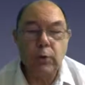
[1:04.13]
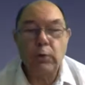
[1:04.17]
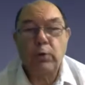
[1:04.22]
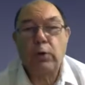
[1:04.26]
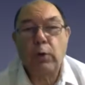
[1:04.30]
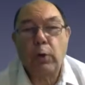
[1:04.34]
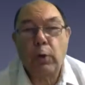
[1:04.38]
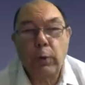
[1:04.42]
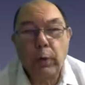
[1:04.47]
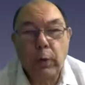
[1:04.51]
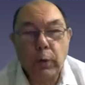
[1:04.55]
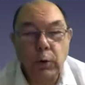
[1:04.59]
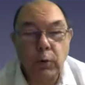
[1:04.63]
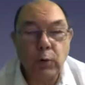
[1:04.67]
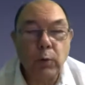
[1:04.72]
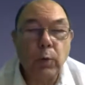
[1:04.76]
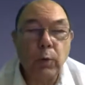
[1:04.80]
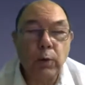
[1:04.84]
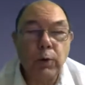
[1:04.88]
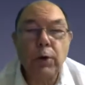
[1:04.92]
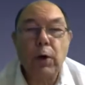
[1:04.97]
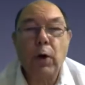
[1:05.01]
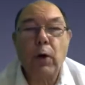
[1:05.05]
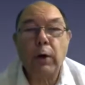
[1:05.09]
tutorials
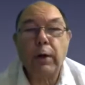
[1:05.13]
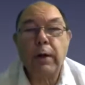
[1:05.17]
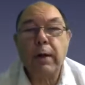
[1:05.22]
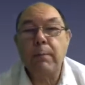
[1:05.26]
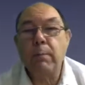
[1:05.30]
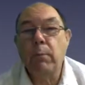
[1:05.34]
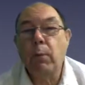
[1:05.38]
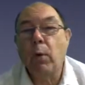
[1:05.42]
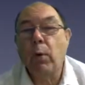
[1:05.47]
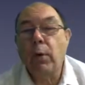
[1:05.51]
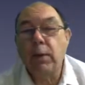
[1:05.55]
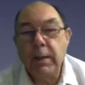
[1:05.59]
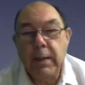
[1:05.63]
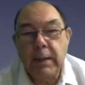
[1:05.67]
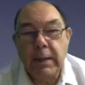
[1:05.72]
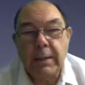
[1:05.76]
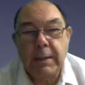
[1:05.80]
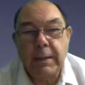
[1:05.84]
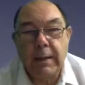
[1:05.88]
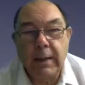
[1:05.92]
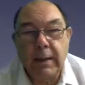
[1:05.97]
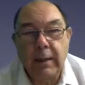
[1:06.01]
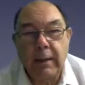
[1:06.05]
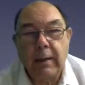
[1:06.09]
we'll talk in more
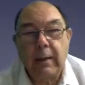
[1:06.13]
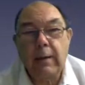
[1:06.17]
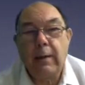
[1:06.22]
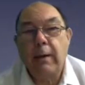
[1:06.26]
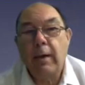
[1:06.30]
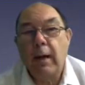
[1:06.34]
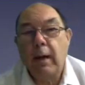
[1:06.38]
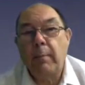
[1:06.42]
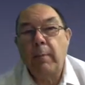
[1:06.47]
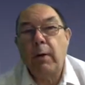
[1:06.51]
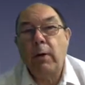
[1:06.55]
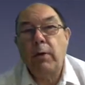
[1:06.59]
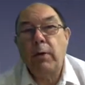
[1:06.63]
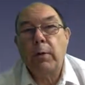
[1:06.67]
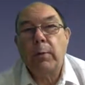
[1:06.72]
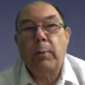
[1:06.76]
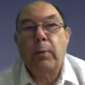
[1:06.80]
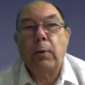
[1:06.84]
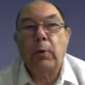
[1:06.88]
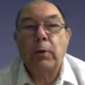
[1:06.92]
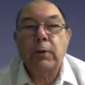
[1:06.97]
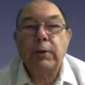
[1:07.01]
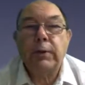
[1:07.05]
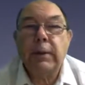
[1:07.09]
detail about the
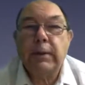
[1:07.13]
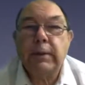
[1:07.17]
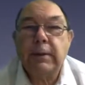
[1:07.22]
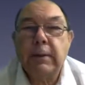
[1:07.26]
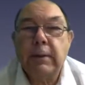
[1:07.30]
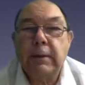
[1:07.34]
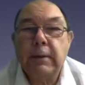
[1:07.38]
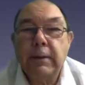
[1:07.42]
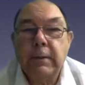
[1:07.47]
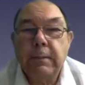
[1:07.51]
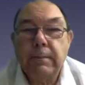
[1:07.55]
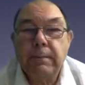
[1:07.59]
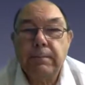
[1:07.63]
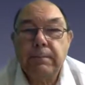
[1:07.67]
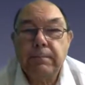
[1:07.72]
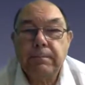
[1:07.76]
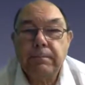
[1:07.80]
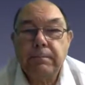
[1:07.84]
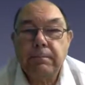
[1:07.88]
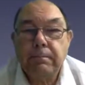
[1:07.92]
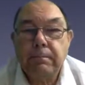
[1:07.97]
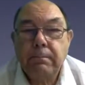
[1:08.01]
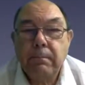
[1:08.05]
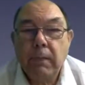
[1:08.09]
processes.
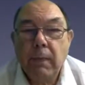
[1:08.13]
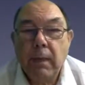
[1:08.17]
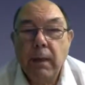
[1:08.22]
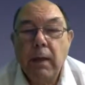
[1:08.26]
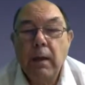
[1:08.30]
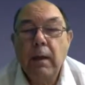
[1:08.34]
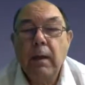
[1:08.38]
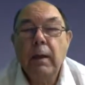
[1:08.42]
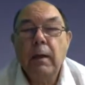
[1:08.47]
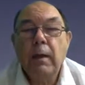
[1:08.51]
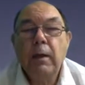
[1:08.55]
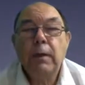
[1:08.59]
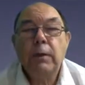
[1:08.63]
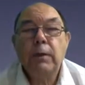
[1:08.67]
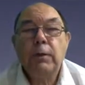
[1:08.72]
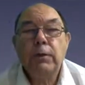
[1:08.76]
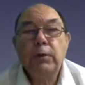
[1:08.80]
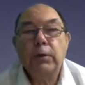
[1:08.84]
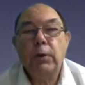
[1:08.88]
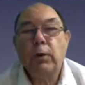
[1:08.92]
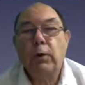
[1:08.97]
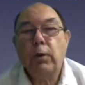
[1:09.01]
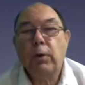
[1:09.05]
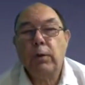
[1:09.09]

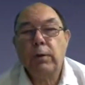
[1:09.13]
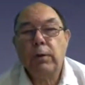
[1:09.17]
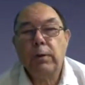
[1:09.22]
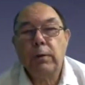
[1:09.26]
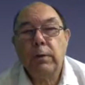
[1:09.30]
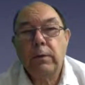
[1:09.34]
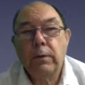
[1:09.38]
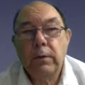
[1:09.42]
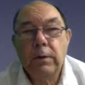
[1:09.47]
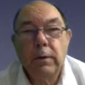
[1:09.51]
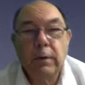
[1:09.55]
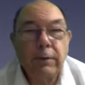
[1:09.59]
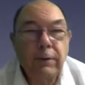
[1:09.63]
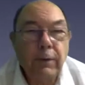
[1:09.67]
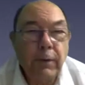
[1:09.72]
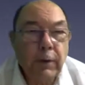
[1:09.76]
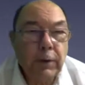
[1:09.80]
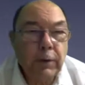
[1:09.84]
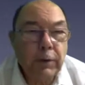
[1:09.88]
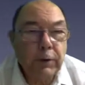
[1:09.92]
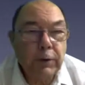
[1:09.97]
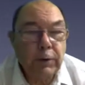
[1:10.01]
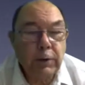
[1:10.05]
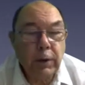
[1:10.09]
So the
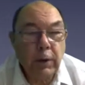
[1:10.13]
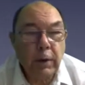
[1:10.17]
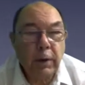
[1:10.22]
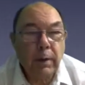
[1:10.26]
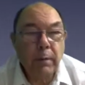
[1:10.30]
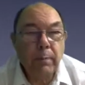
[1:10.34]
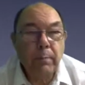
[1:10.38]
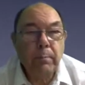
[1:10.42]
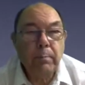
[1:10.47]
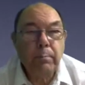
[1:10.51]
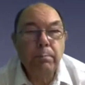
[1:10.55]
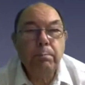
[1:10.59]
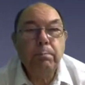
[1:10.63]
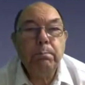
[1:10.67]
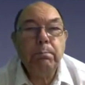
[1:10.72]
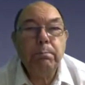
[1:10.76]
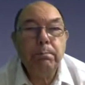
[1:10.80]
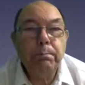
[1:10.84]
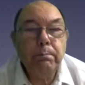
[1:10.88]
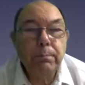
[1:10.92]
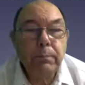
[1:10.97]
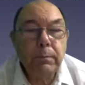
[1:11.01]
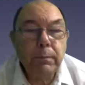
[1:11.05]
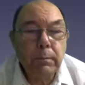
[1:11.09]
first
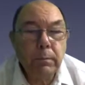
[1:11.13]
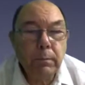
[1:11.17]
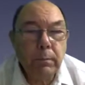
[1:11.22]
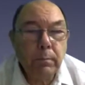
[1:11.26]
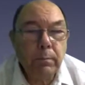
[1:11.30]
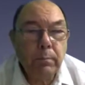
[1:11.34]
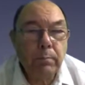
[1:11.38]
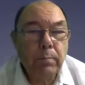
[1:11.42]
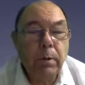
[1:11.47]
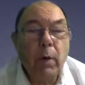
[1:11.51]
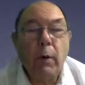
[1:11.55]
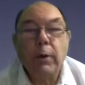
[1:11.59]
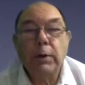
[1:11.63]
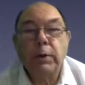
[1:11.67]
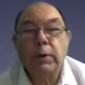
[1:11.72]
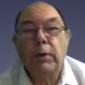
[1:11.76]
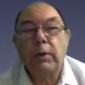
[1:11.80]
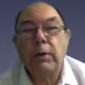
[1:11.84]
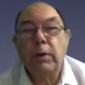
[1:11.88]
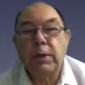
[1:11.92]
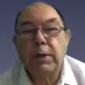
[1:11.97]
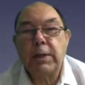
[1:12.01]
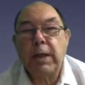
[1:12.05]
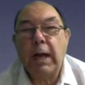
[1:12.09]
point
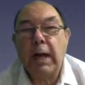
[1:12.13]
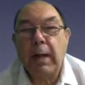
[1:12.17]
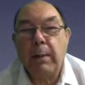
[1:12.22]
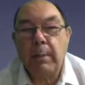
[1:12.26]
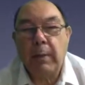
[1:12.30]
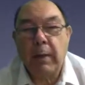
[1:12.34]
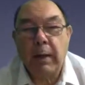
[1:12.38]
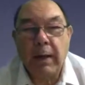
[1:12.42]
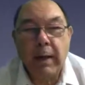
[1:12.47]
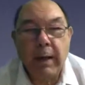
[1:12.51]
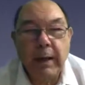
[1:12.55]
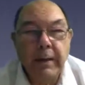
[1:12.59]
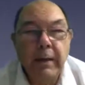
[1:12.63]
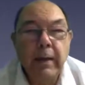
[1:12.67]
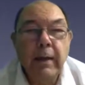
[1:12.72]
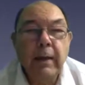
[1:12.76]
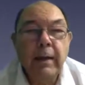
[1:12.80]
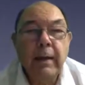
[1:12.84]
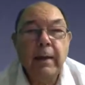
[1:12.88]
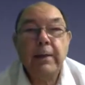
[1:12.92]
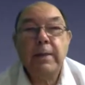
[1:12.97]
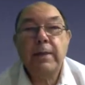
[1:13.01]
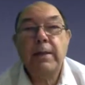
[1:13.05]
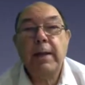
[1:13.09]
on the timeline
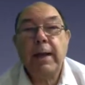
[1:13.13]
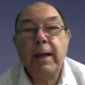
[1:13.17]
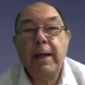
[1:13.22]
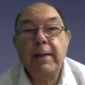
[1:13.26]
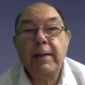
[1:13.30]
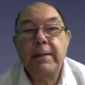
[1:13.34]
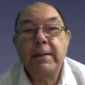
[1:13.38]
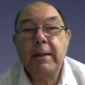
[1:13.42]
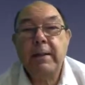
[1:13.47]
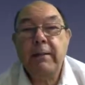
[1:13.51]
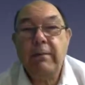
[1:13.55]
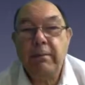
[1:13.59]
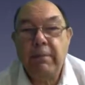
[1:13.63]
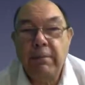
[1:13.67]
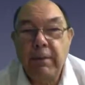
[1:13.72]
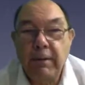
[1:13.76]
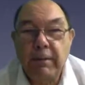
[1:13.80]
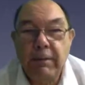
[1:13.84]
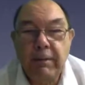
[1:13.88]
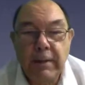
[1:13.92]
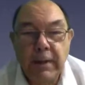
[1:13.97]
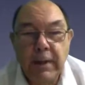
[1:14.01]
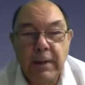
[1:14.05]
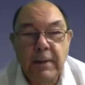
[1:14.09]
is the
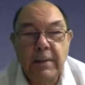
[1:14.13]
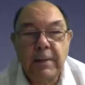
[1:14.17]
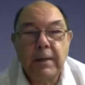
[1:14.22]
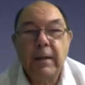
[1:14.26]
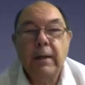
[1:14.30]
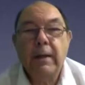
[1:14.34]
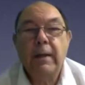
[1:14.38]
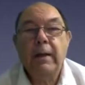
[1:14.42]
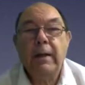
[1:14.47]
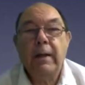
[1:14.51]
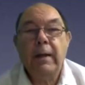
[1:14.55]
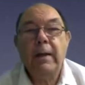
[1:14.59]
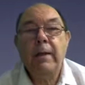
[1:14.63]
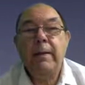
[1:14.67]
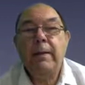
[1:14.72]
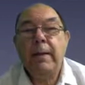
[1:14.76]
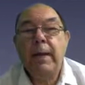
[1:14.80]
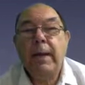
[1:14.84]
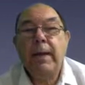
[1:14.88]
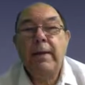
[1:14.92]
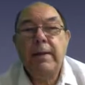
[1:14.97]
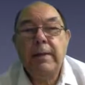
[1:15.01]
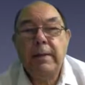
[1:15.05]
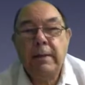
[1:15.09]
1850s. In
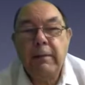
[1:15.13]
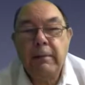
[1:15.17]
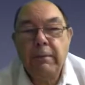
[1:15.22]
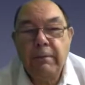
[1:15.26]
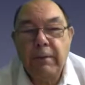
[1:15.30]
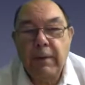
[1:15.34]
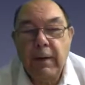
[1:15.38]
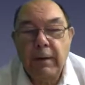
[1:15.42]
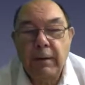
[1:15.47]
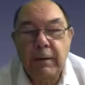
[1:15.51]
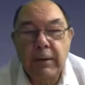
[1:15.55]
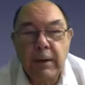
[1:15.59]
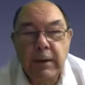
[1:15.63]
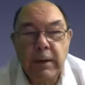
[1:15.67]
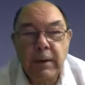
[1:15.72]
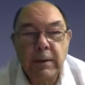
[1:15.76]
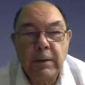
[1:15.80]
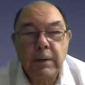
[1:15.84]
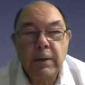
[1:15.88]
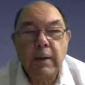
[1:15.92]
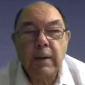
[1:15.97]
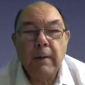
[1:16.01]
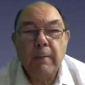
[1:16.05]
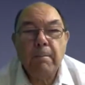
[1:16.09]
the
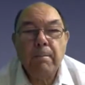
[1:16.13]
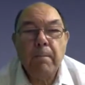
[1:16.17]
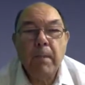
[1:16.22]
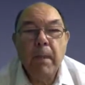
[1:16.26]
1850s,